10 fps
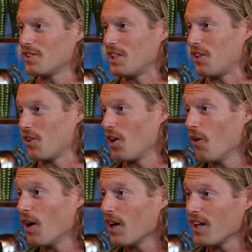There's either
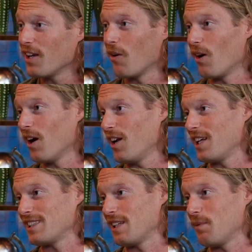no hunting or
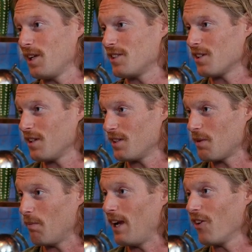hunting is limited
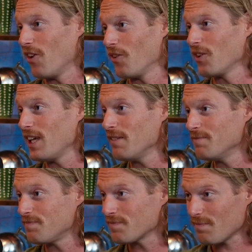to male only,